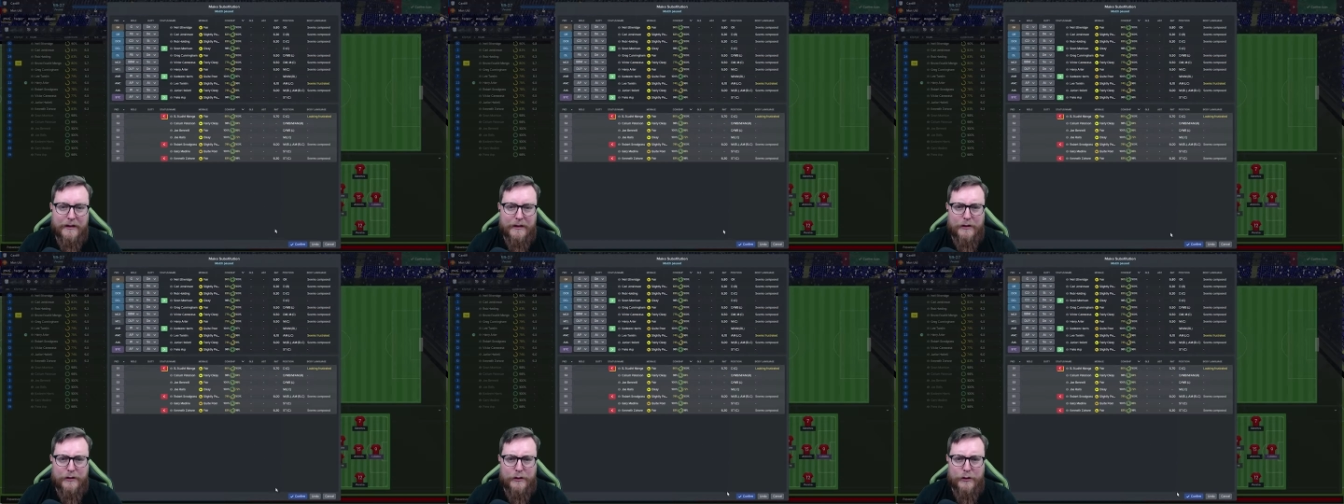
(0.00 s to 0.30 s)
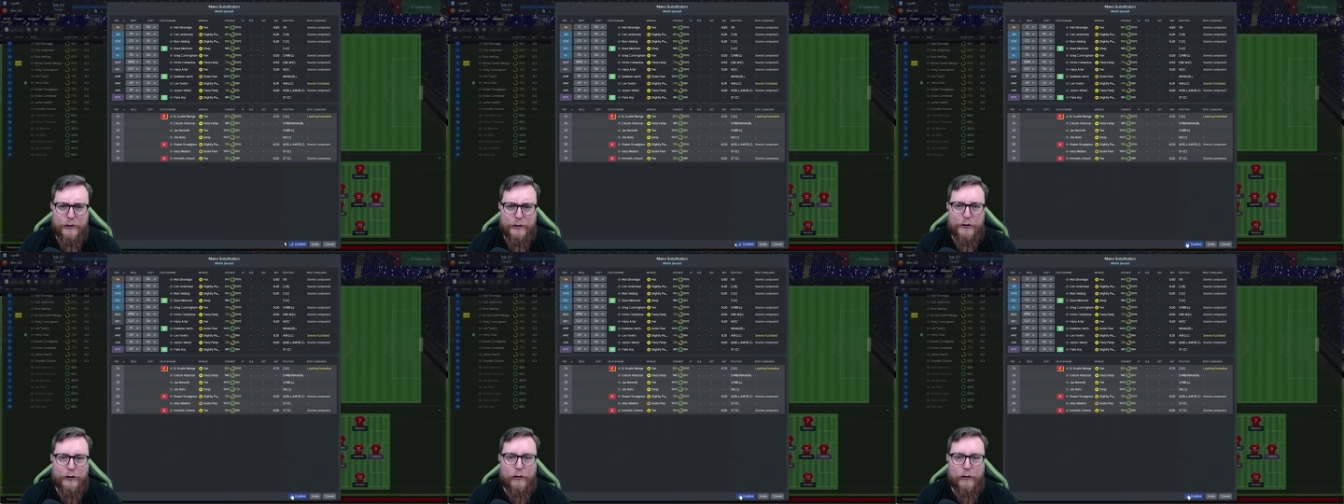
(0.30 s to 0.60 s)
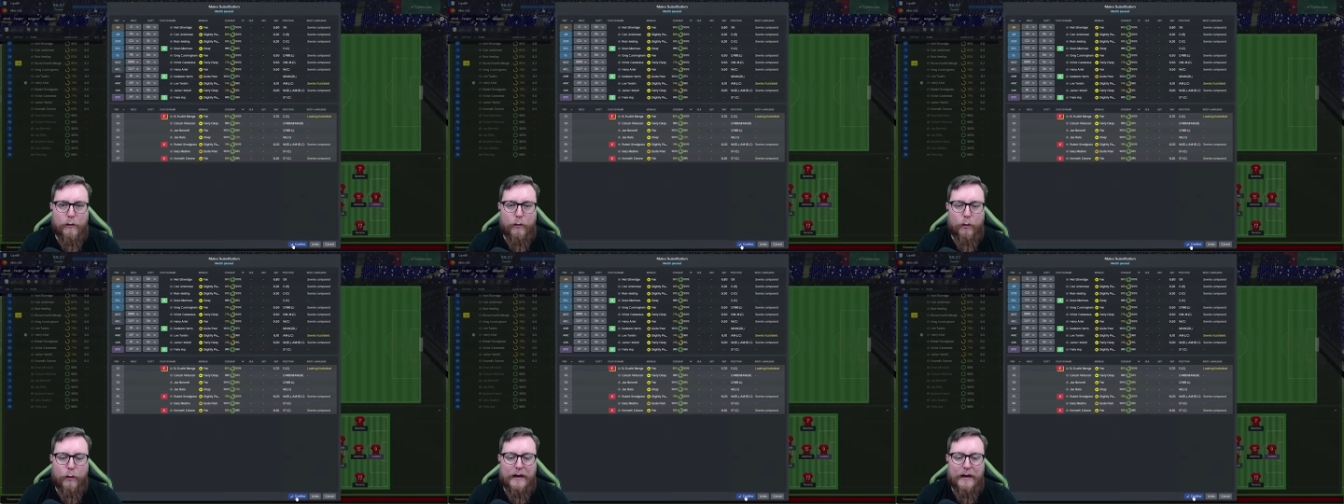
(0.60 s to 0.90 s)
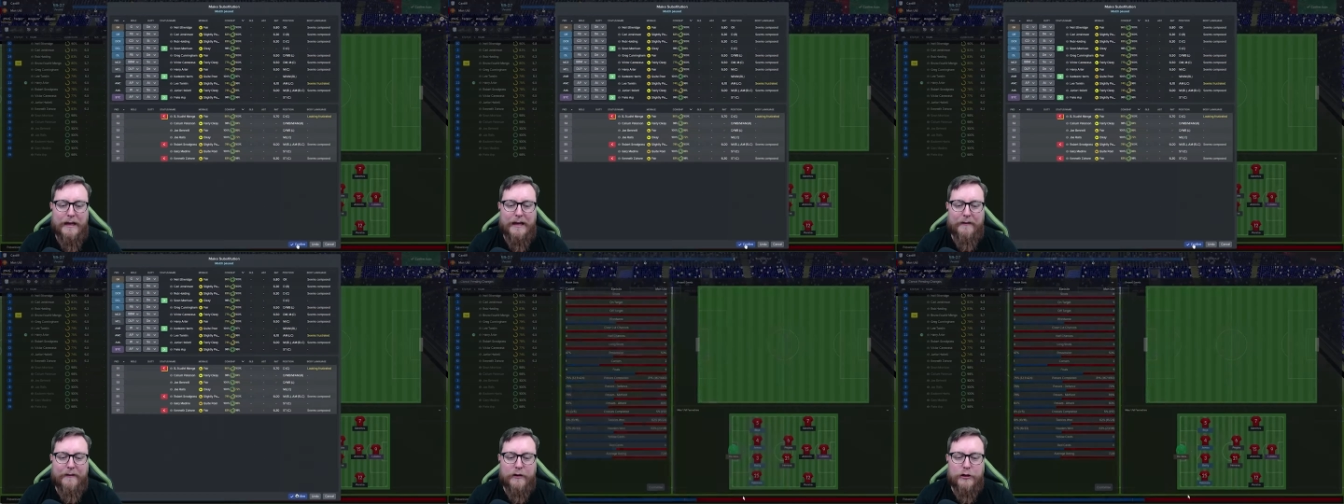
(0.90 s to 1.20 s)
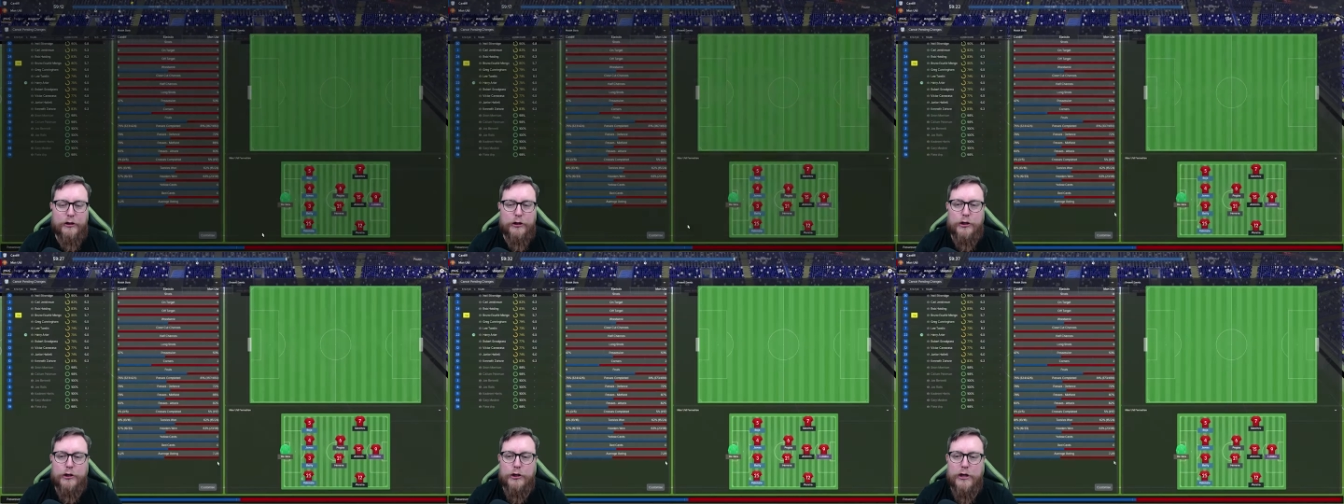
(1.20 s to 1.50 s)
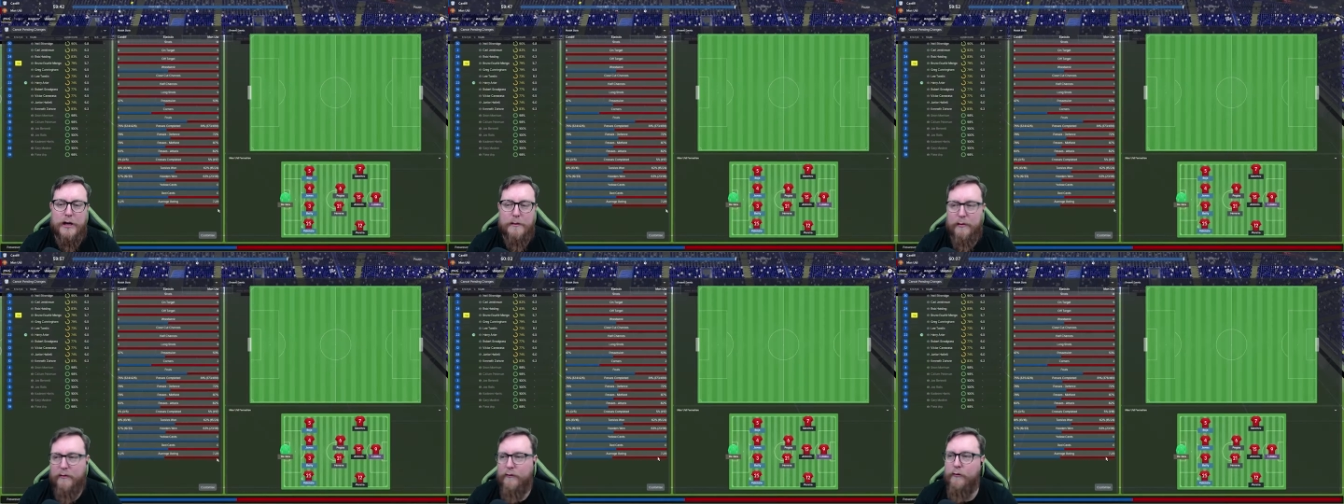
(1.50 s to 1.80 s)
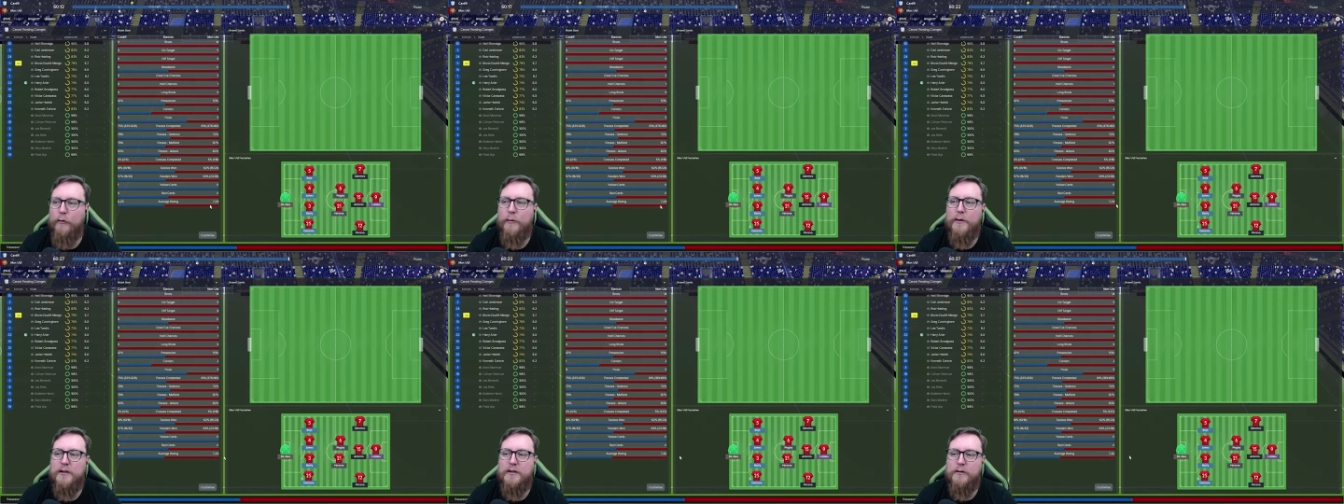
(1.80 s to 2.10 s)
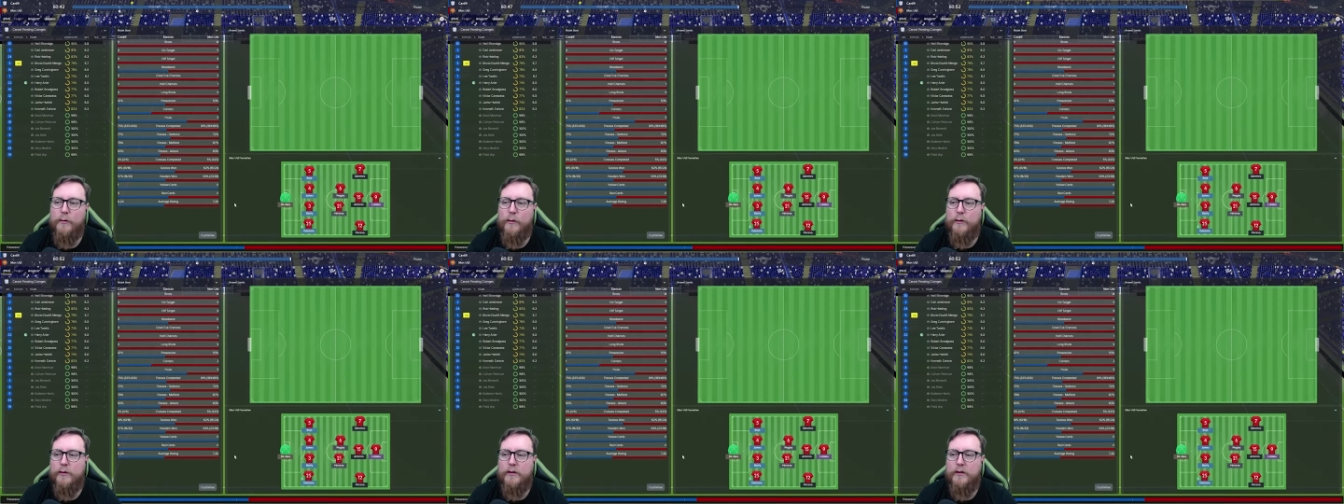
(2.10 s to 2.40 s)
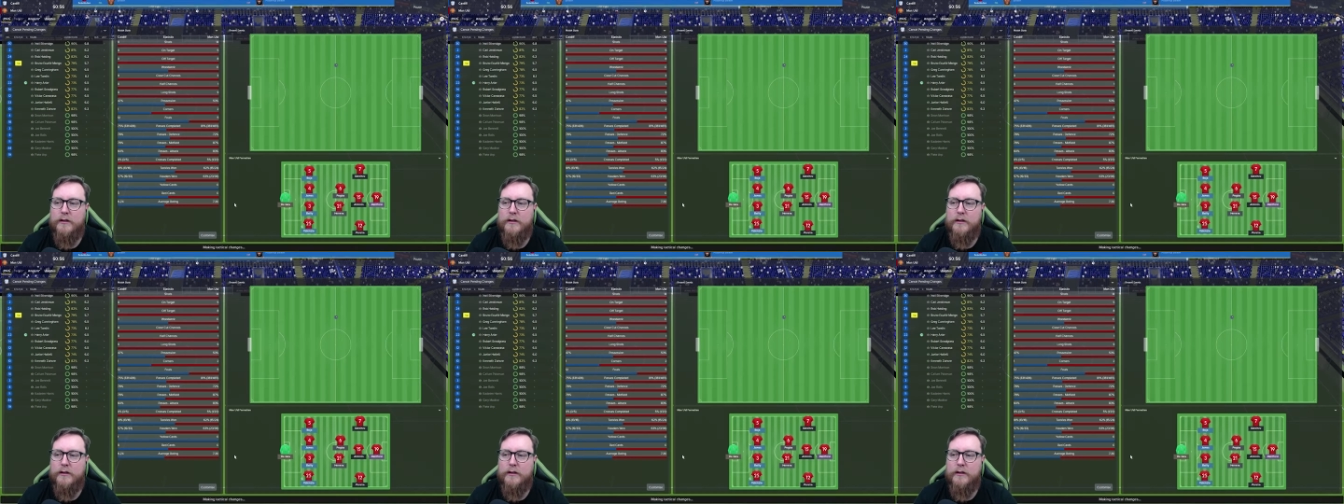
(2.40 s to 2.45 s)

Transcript: Dude, you are winning the shit performance award.